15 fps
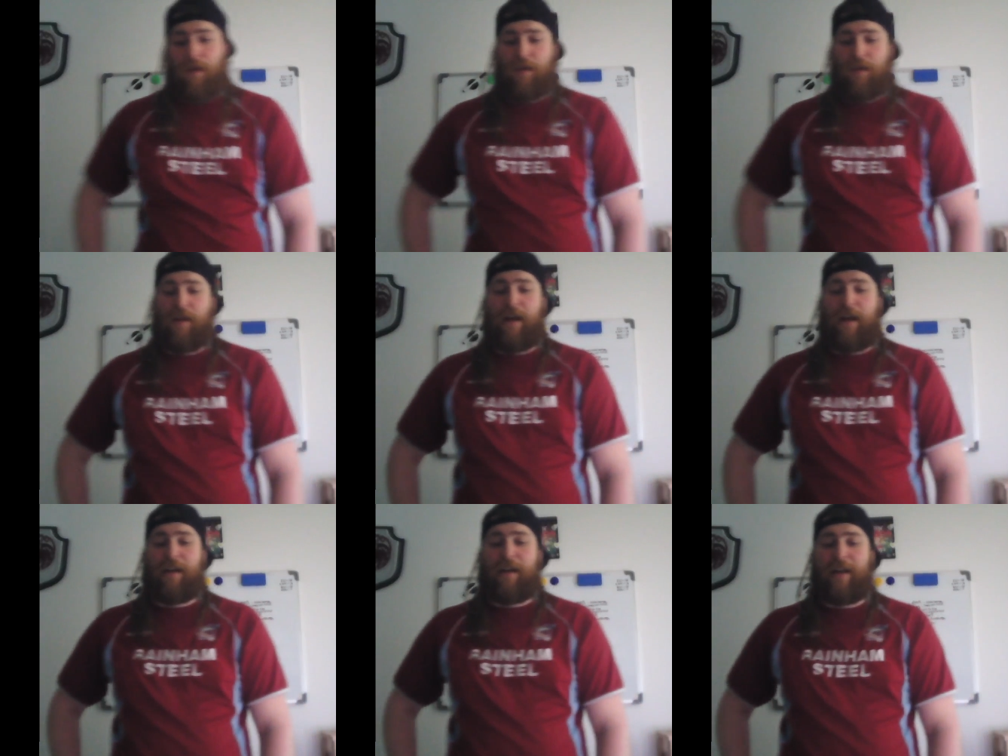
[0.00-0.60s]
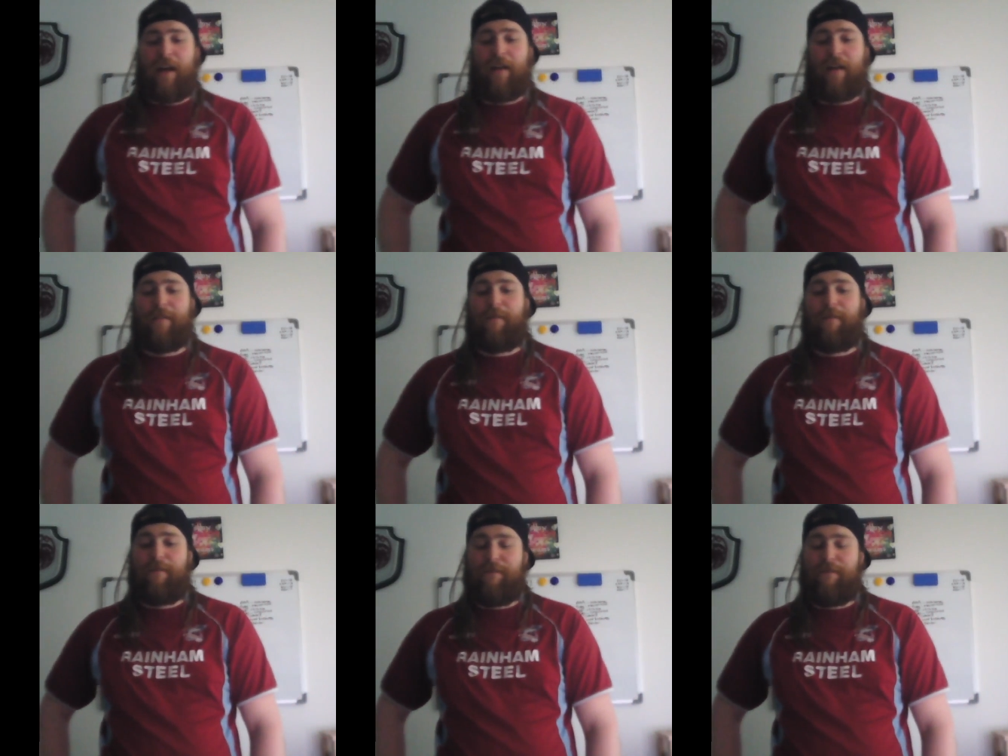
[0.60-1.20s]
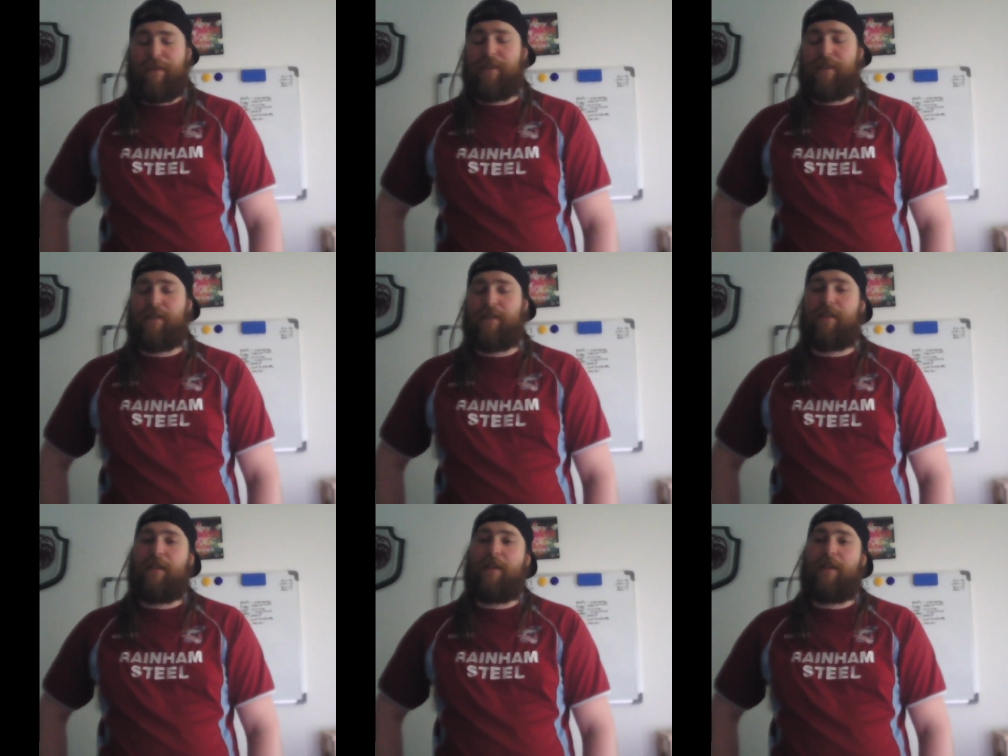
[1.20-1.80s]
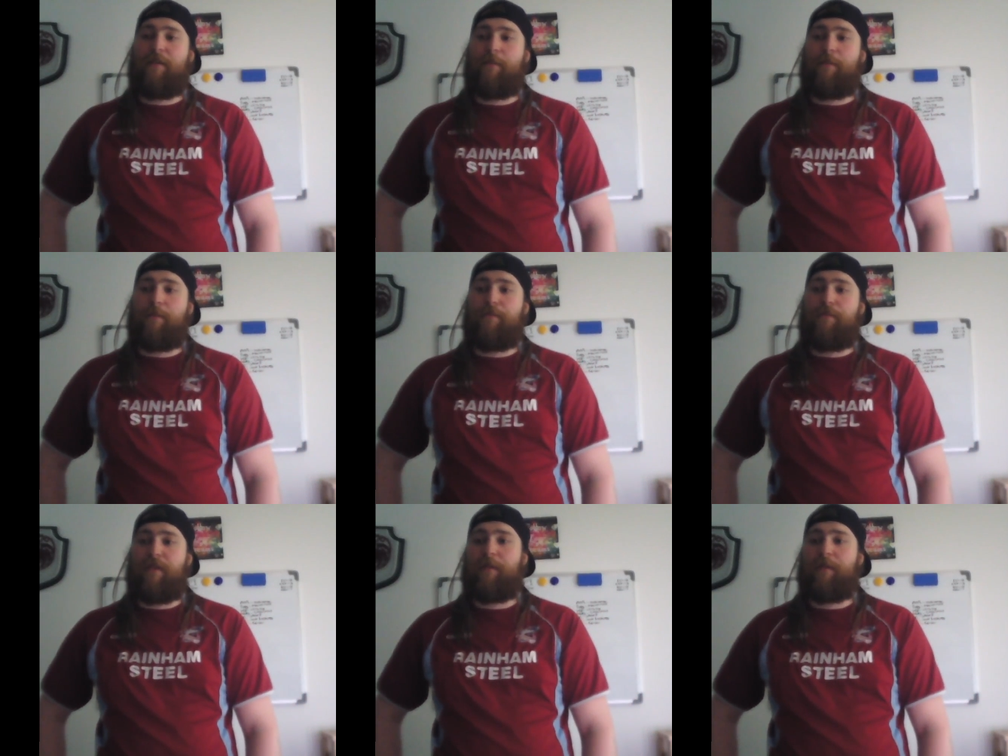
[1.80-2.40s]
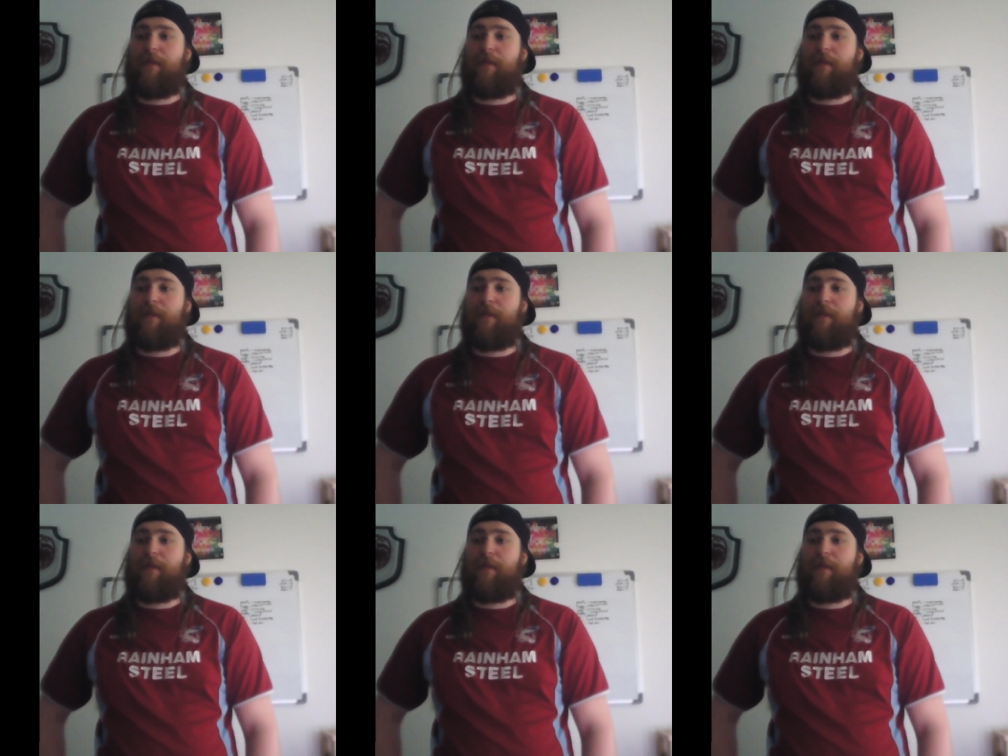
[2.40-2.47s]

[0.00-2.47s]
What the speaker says: that I can't physically bring